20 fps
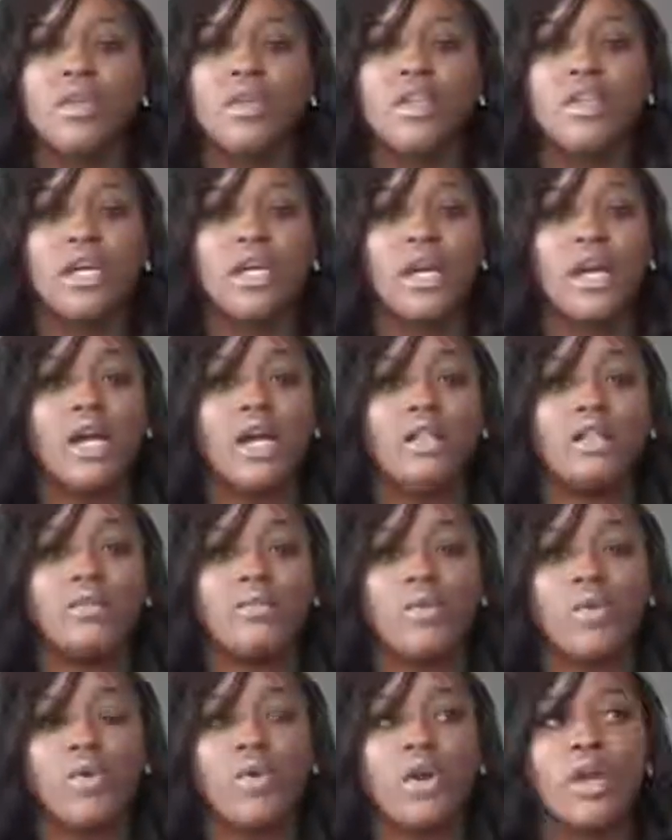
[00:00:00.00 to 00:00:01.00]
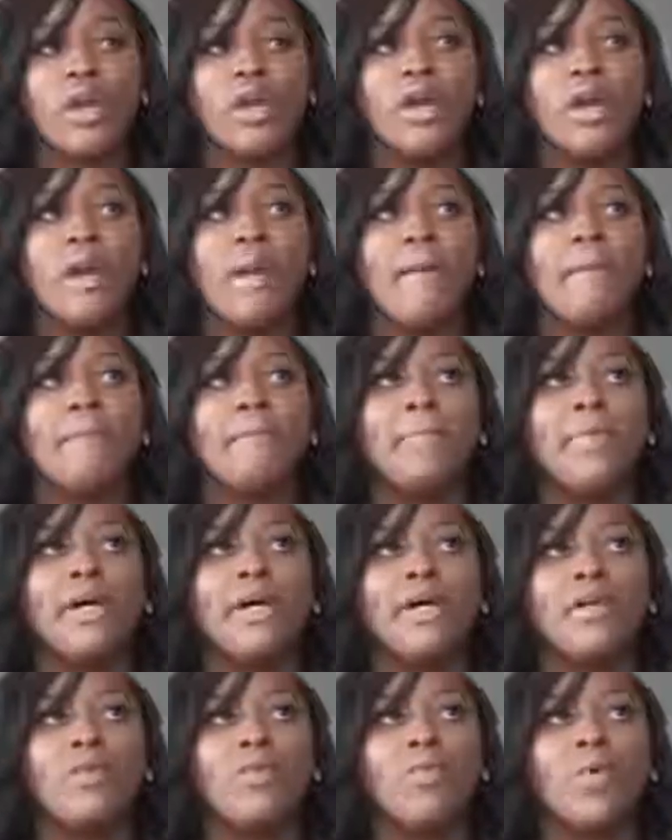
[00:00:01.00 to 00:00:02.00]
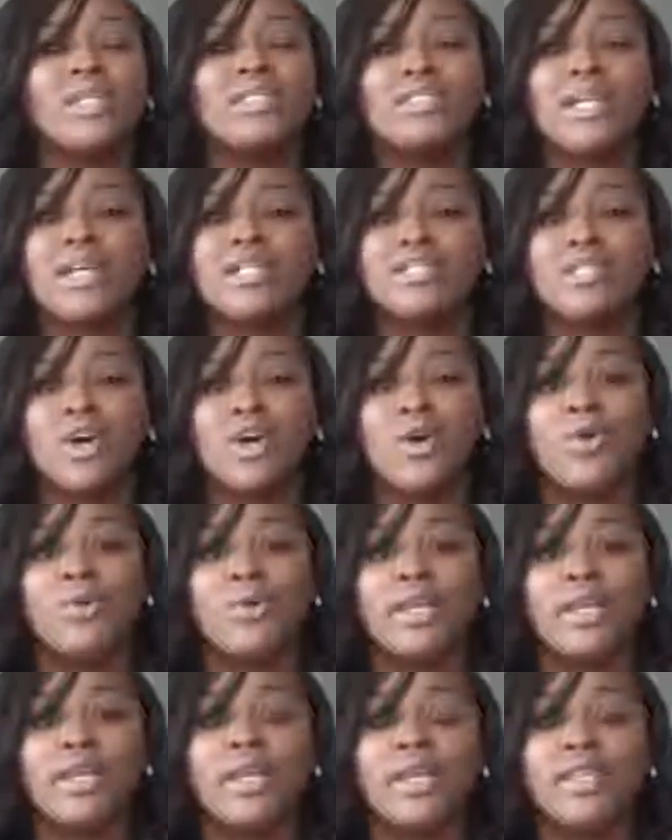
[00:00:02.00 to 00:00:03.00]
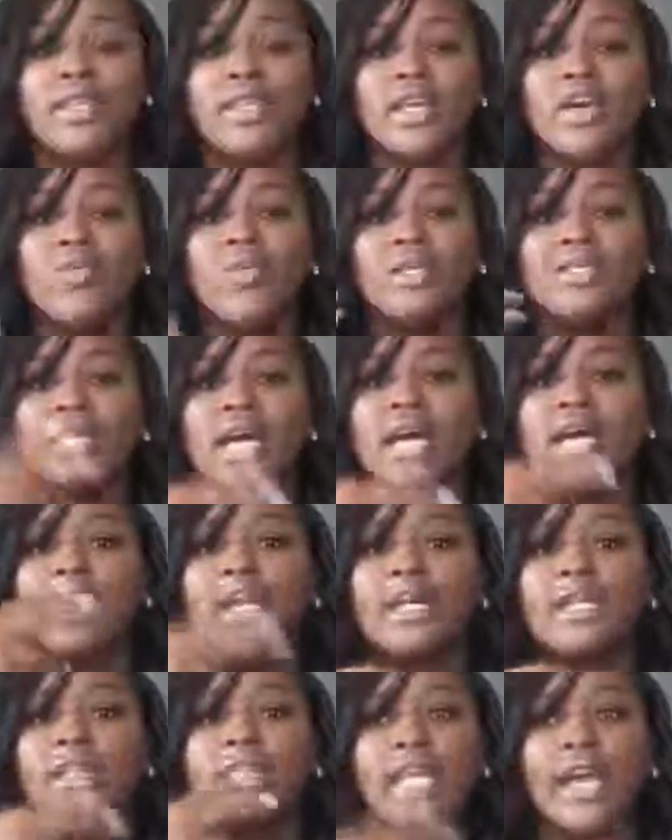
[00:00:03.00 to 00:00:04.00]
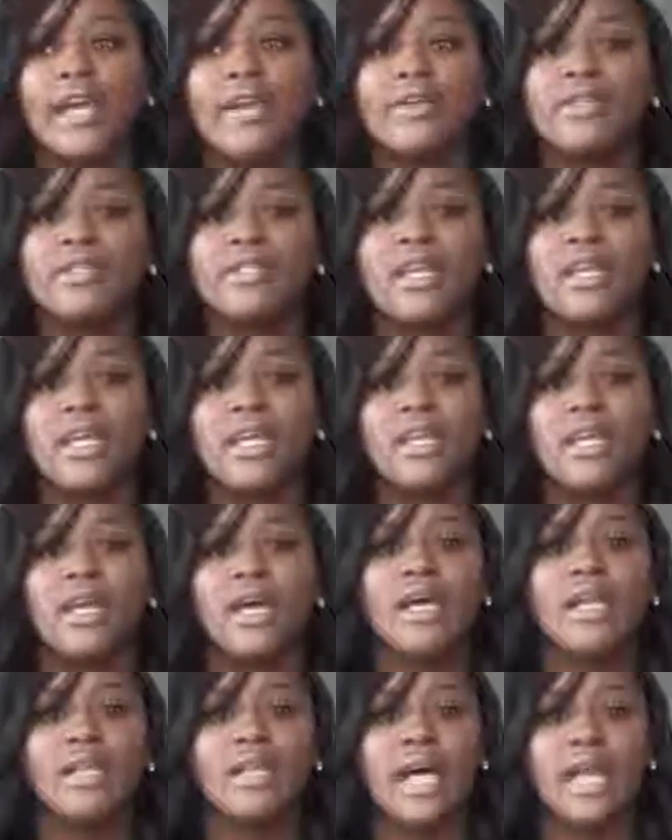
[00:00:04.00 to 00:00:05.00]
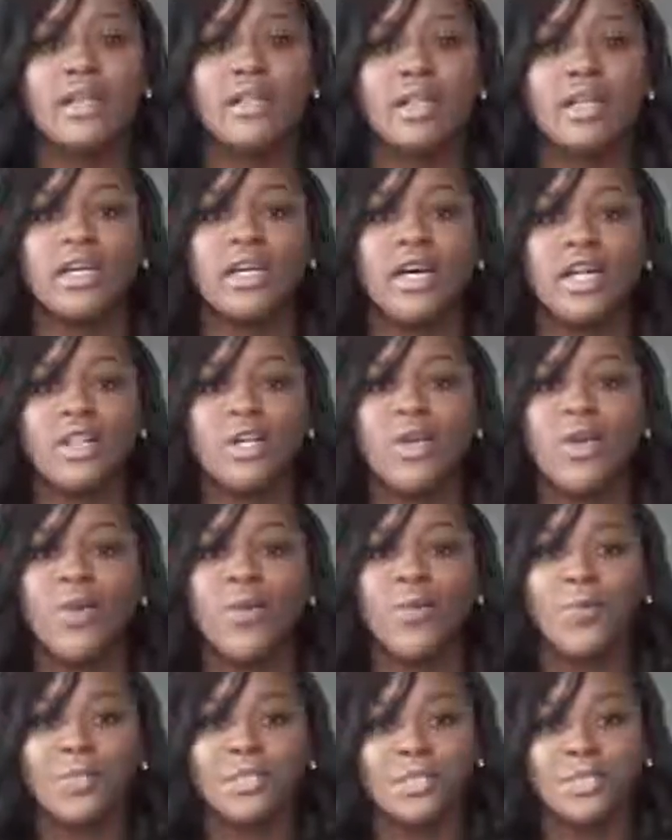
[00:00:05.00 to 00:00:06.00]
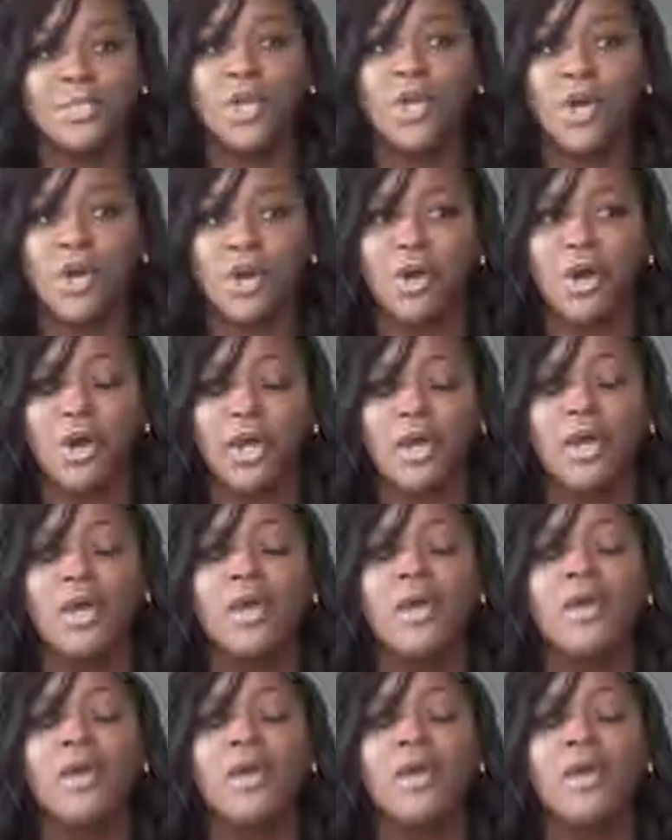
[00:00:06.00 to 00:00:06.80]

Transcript: the color more. But once I toned it and then once I cut layers in it, a lot of the color was gone.